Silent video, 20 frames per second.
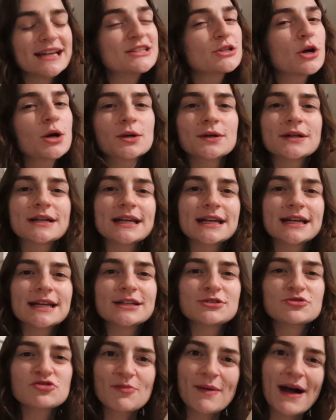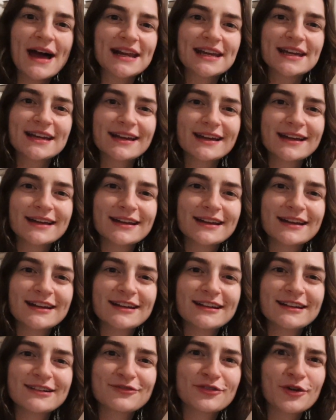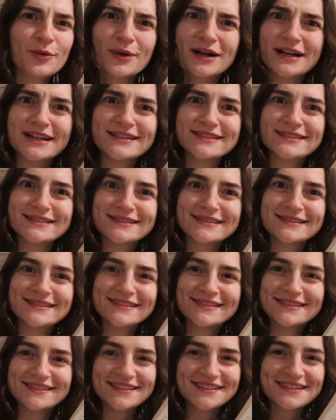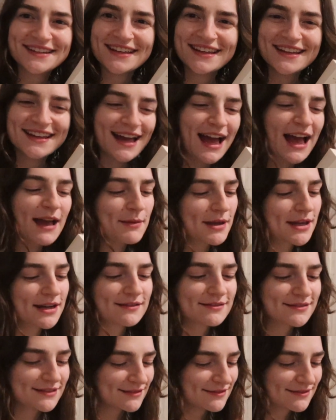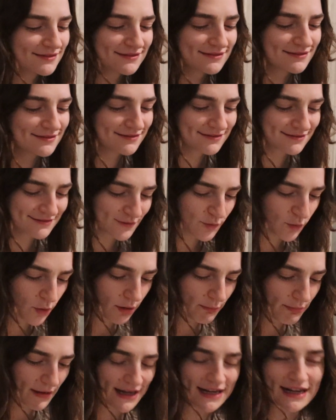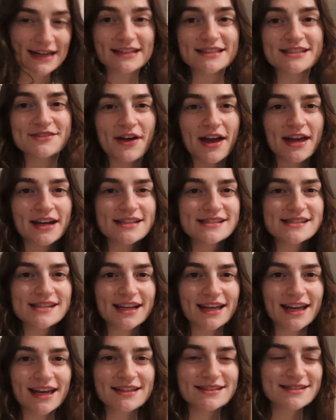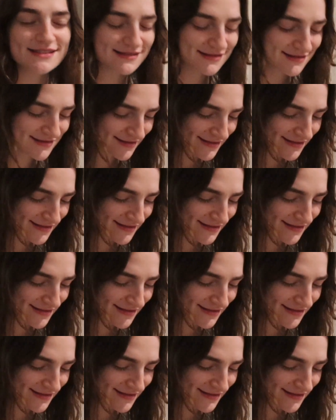It's already dramatic. For what? I mean, Wattpad at its finest, I guess.